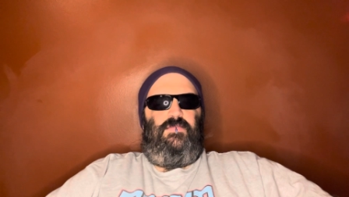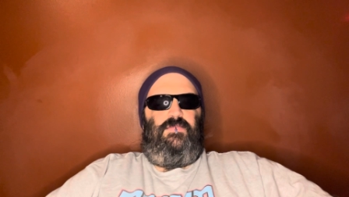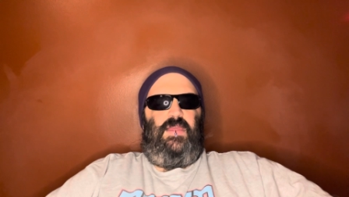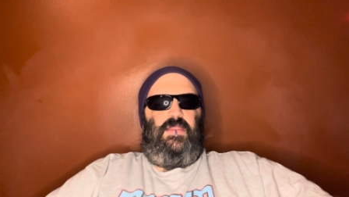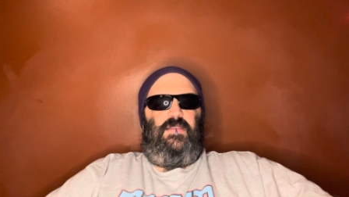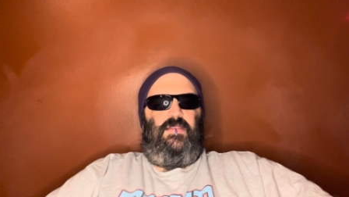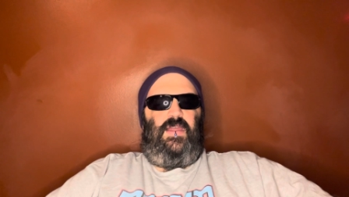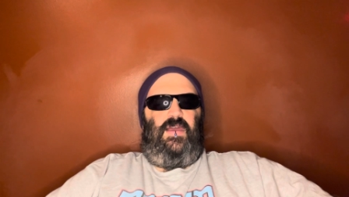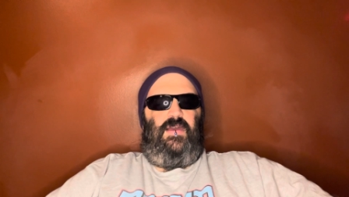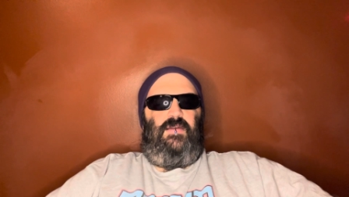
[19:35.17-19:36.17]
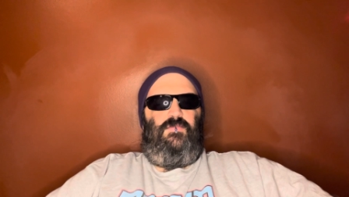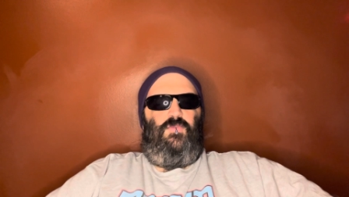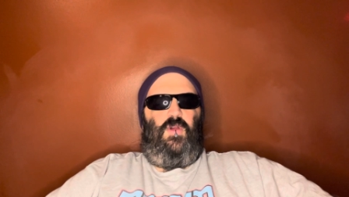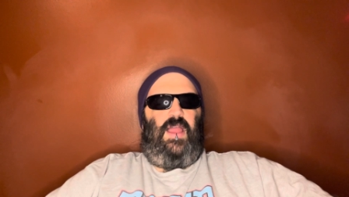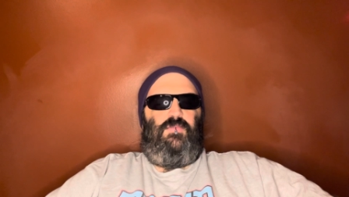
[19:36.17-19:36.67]
and uh,
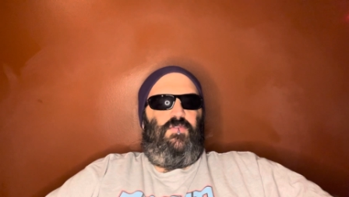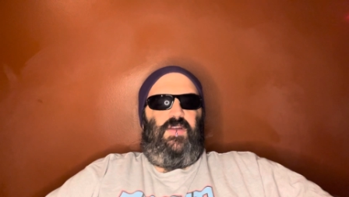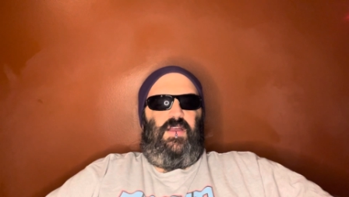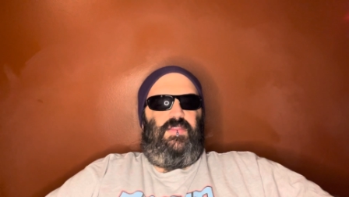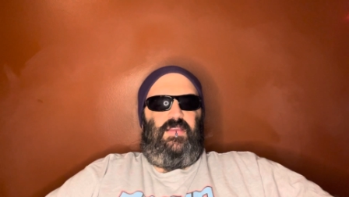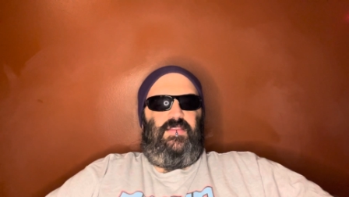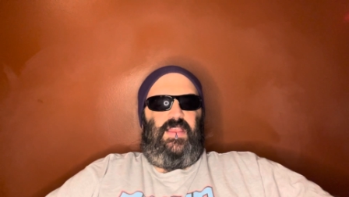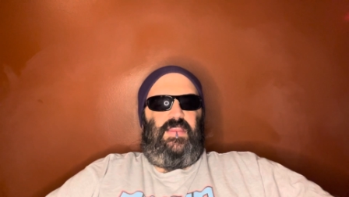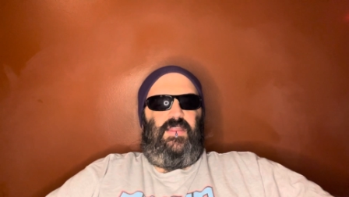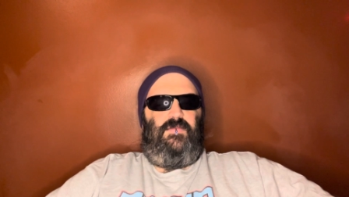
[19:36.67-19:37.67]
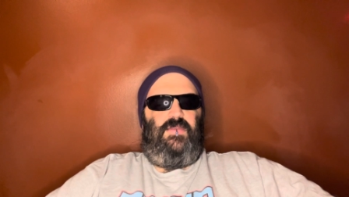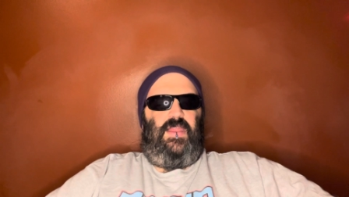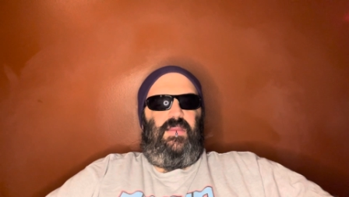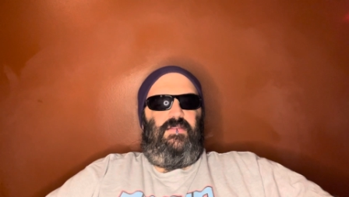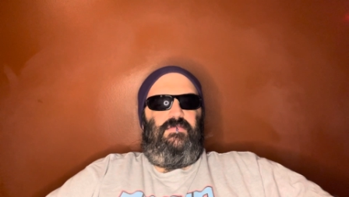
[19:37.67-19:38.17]
more high profile things that end up
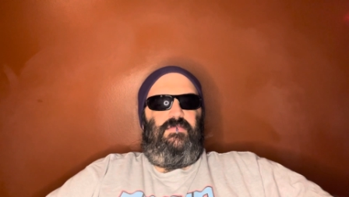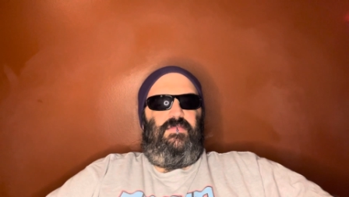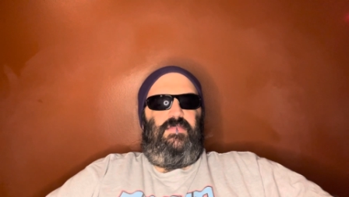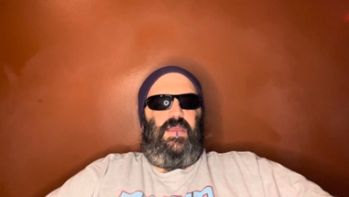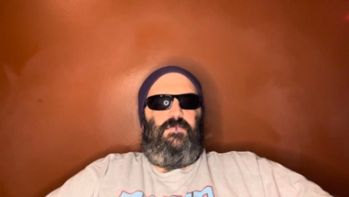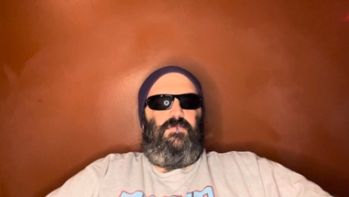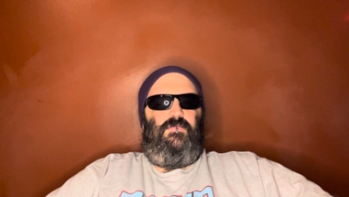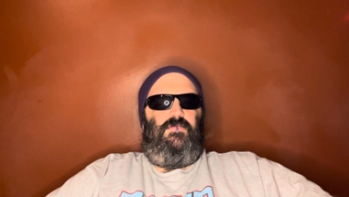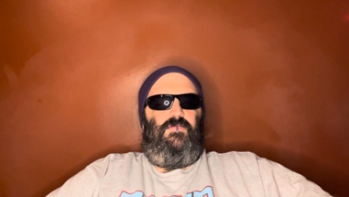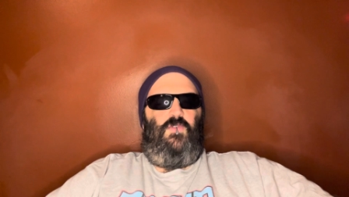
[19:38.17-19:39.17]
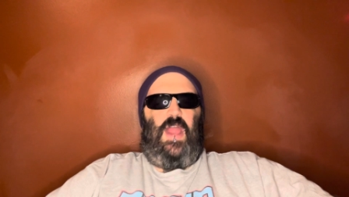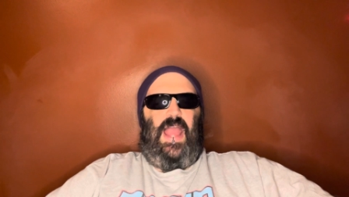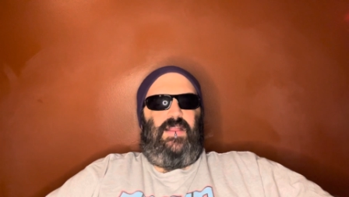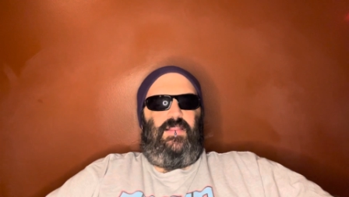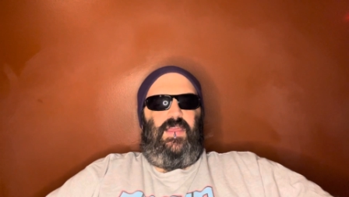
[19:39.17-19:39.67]
giving them more
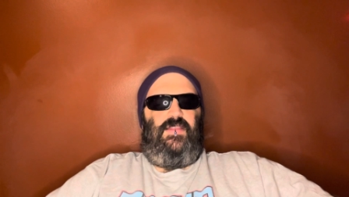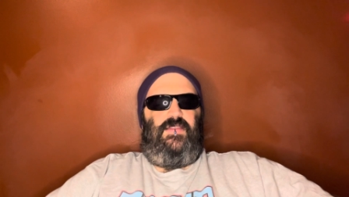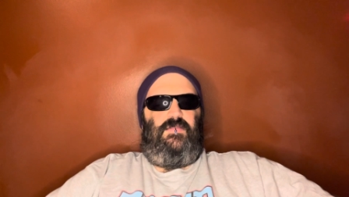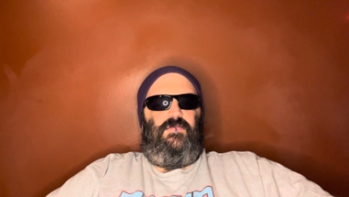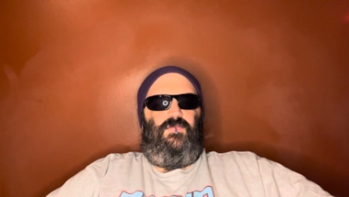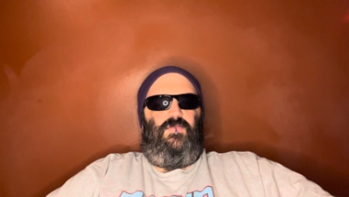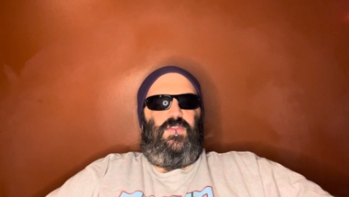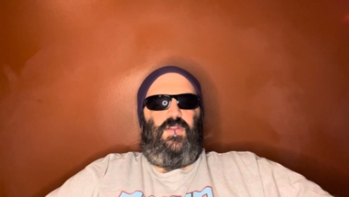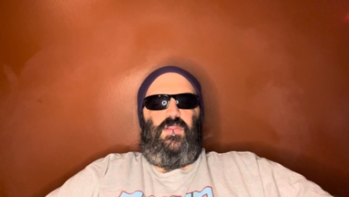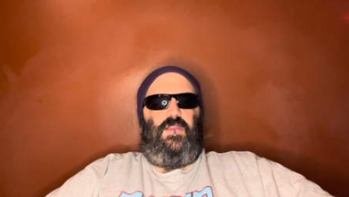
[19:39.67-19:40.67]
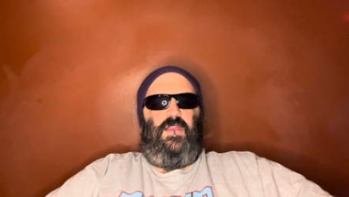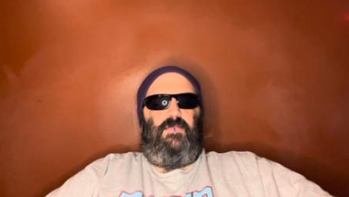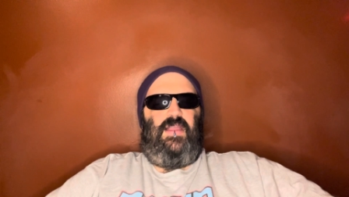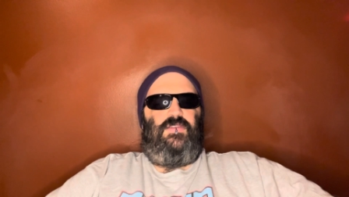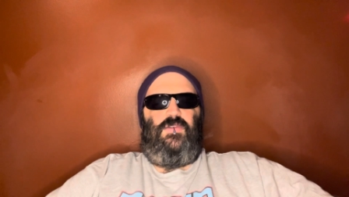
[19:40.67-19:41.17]
accolades and we start looking
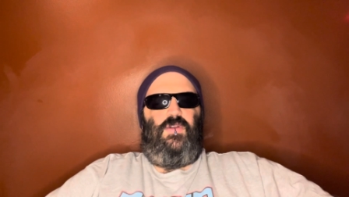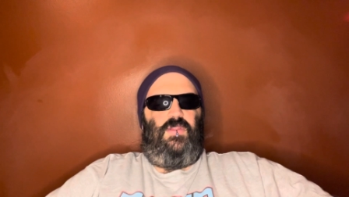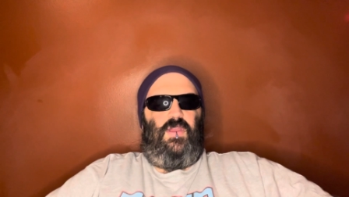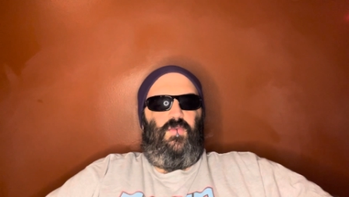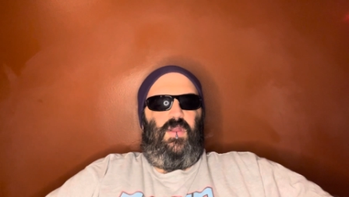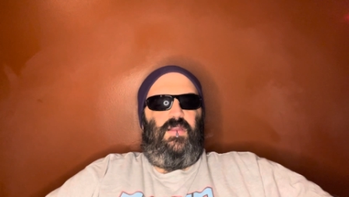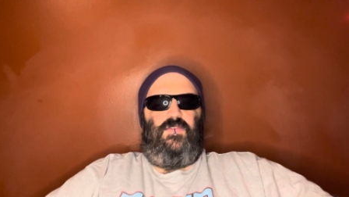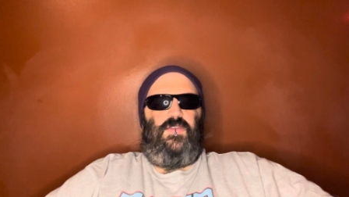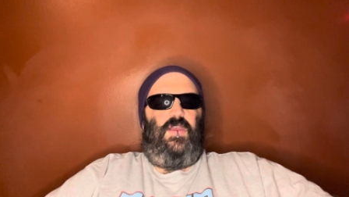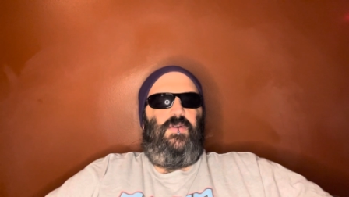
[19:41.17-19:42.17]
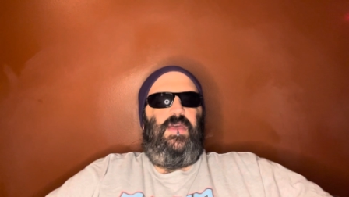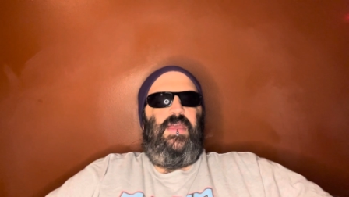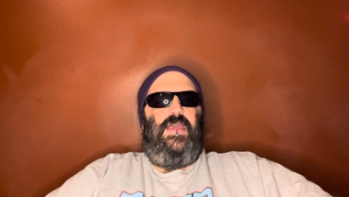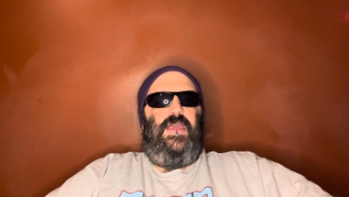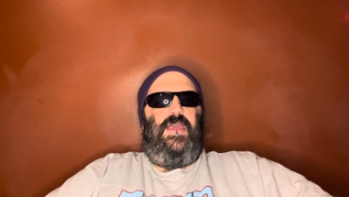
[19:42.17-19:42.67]
back at their earlier work. So
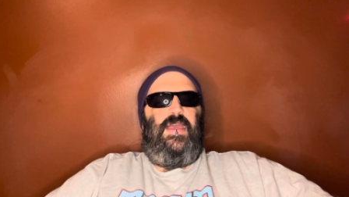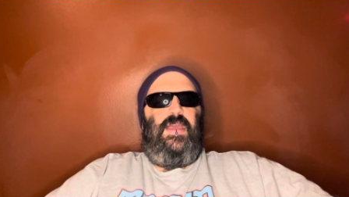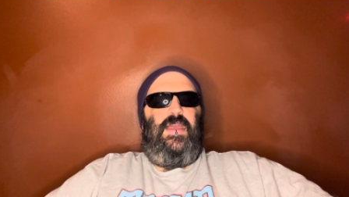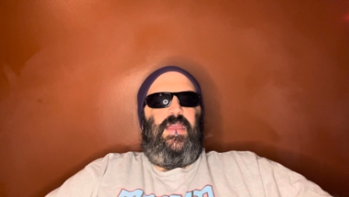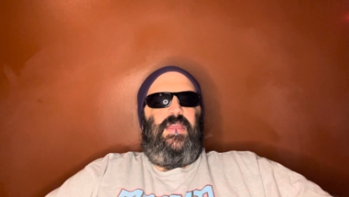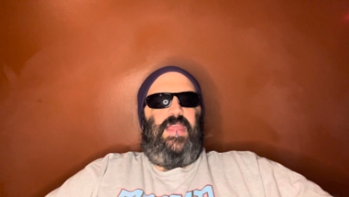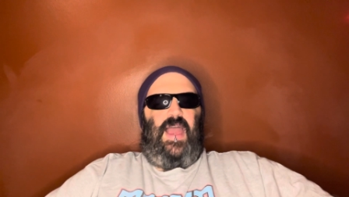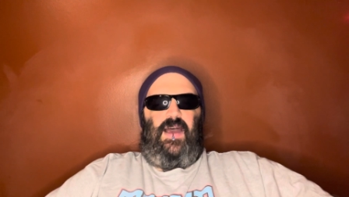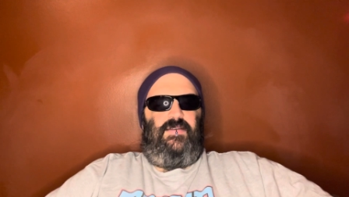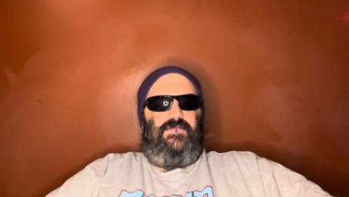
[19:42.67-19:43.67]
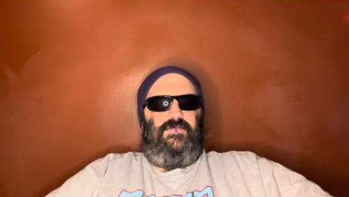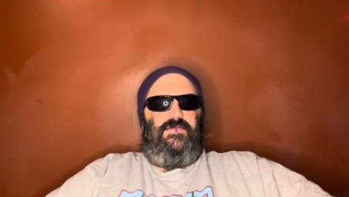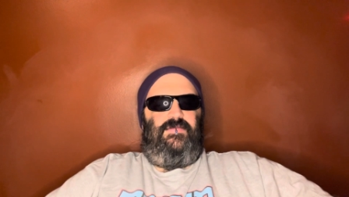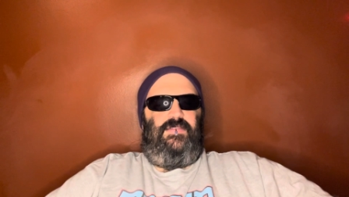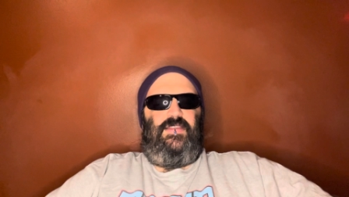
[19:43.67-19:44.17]
yeah,
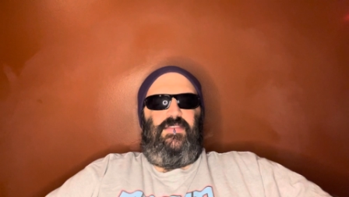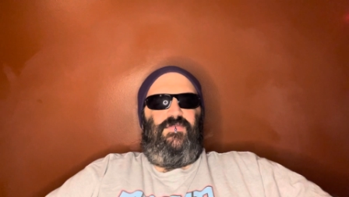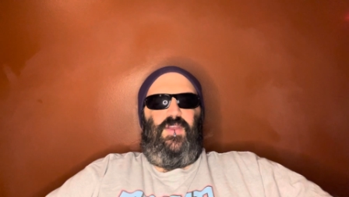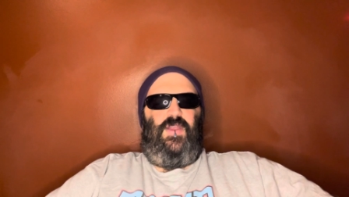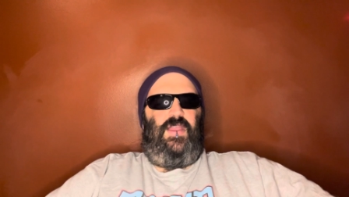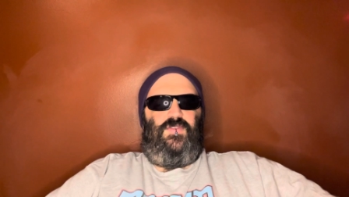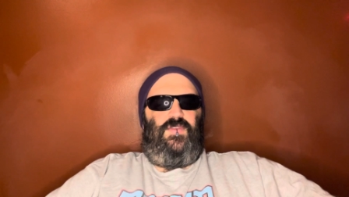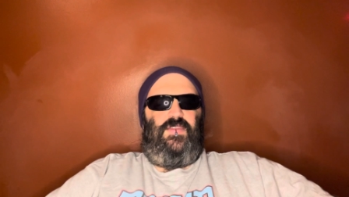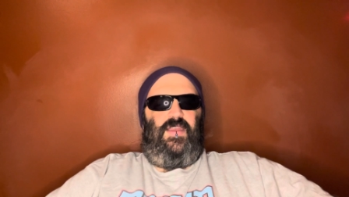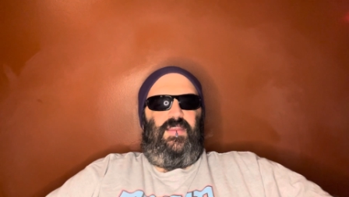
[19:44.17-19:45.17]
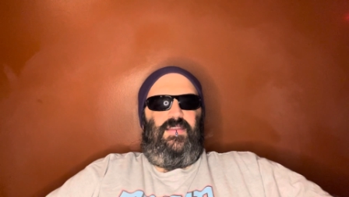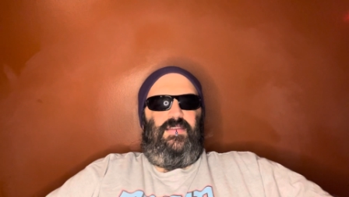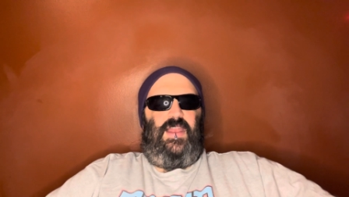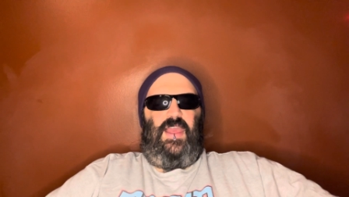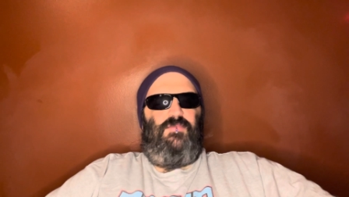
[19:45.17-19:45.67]
this is very interesting
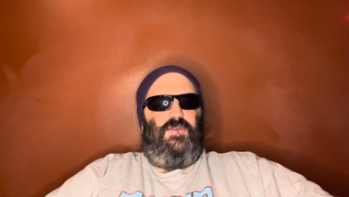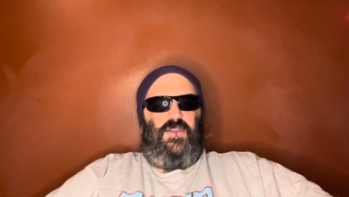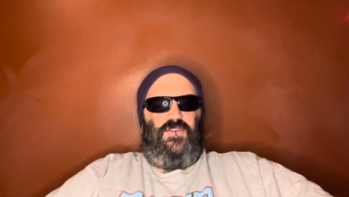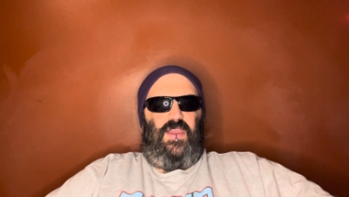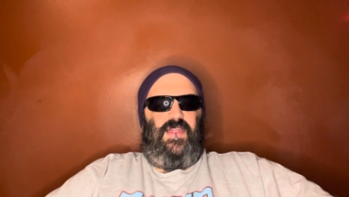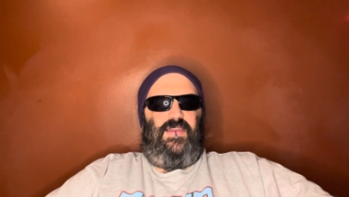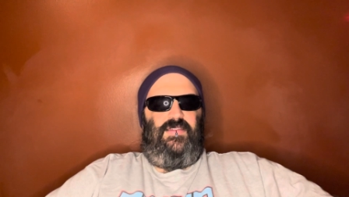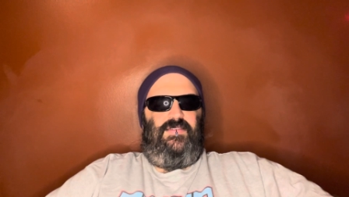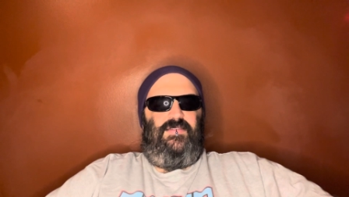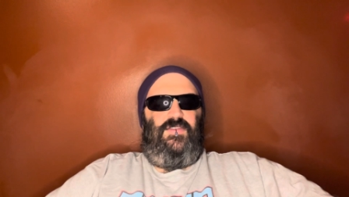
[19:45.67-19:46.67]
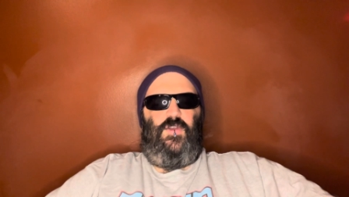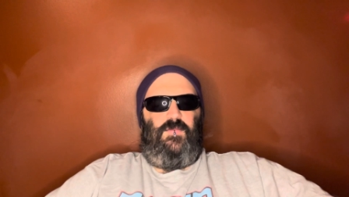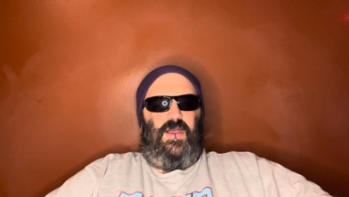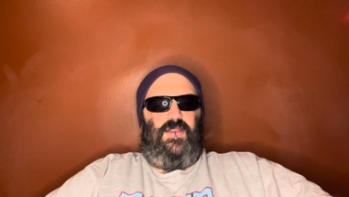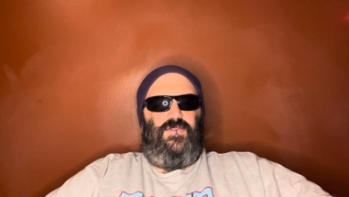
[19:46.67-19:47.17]
and I appreciate it so
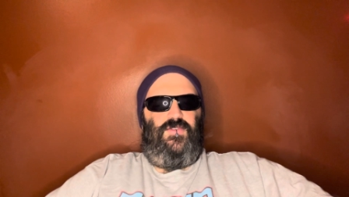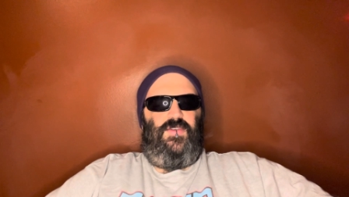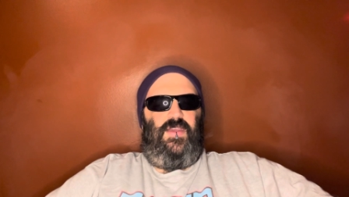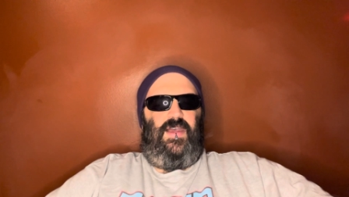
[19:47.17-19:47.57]
much.